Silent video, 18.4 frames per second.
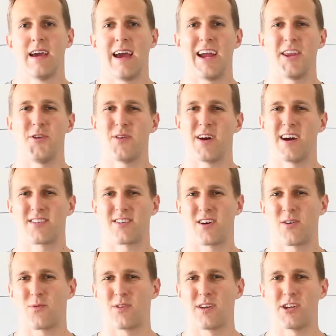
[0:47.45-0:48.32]
and you guys
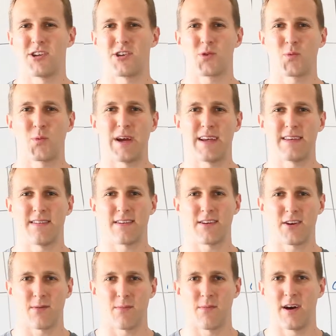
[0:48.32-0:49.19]
aren't really just
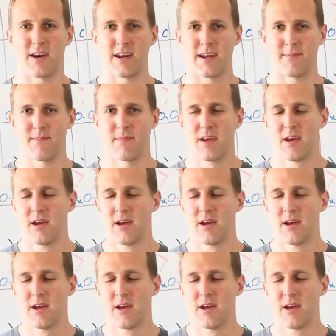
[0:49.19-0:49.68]
wasting your money.